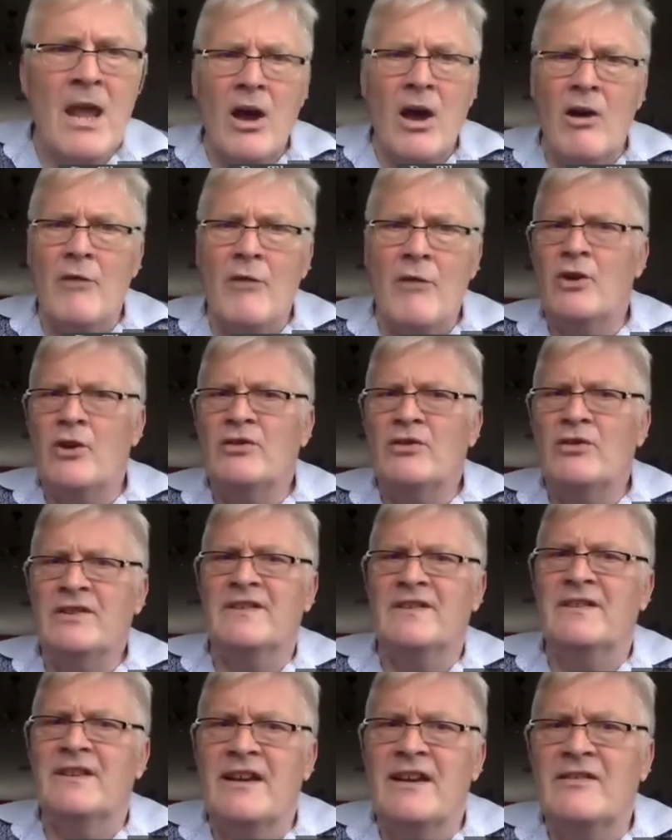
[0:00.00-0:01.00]
Of course,
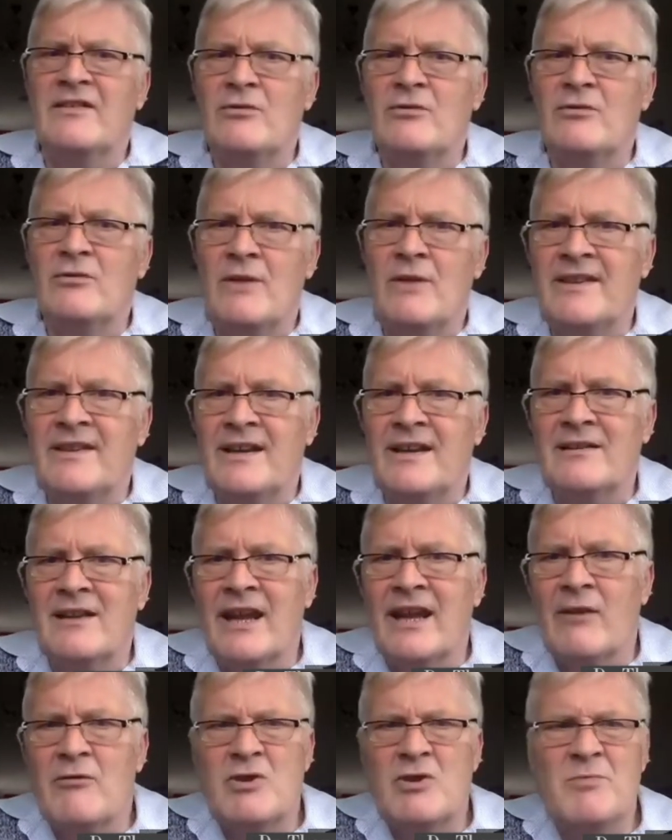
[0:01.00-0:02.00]
it's nice to have a second
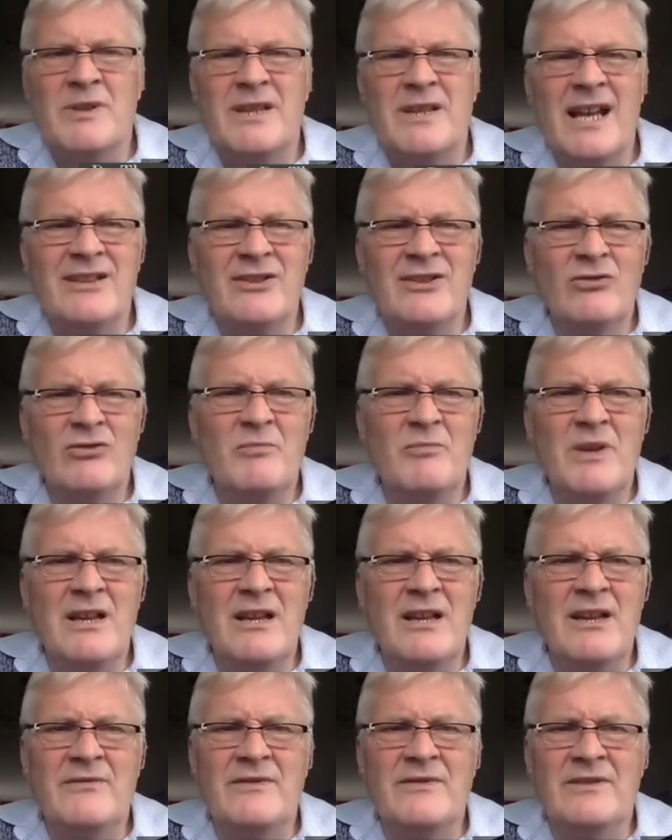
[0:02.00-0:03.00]
language, but I don't
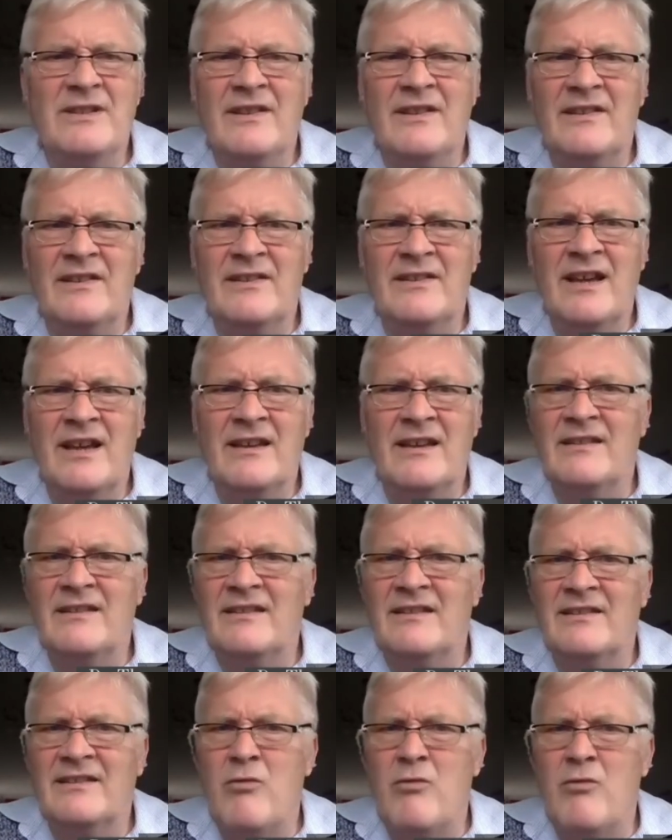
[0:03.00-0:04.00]
believe this
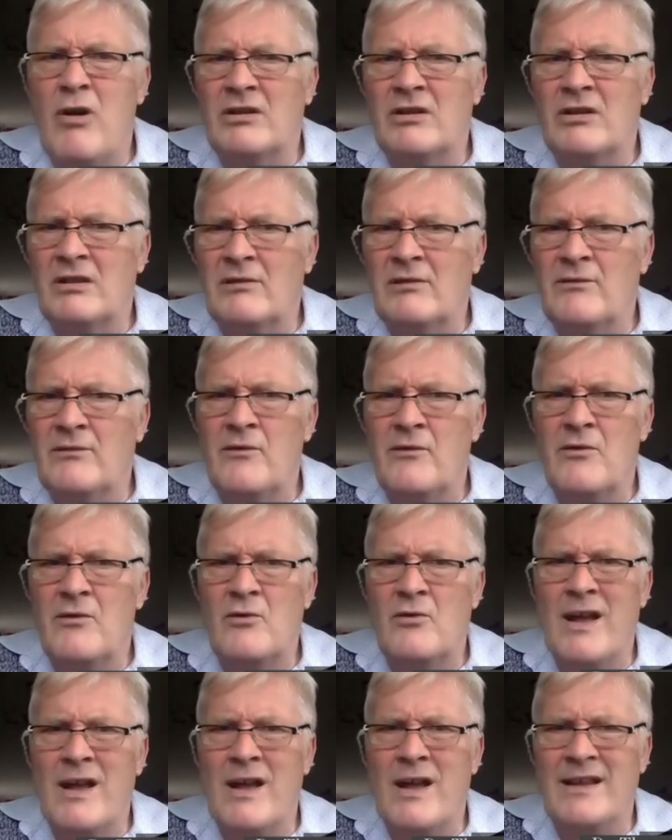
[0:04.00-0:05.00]
science twaddle for
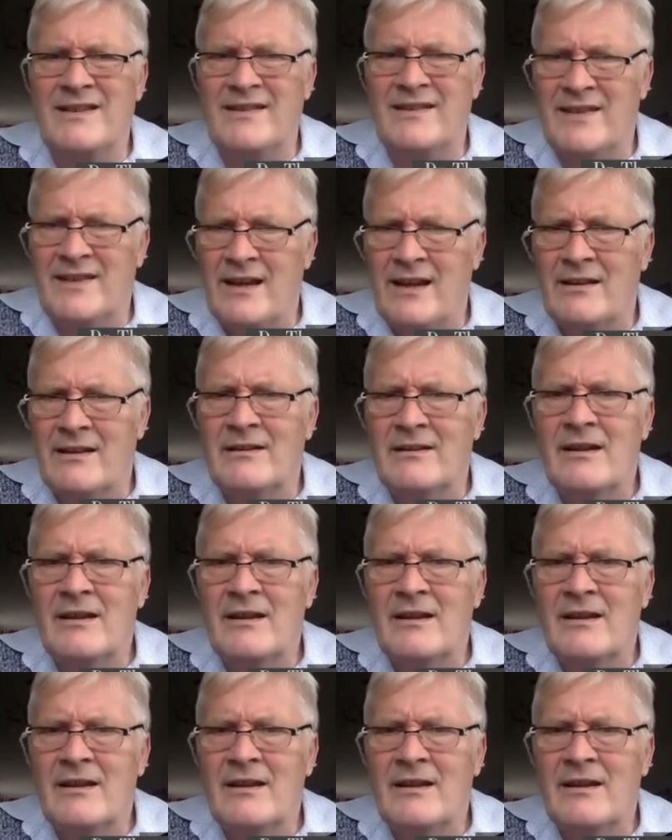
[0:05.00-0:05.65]
one second.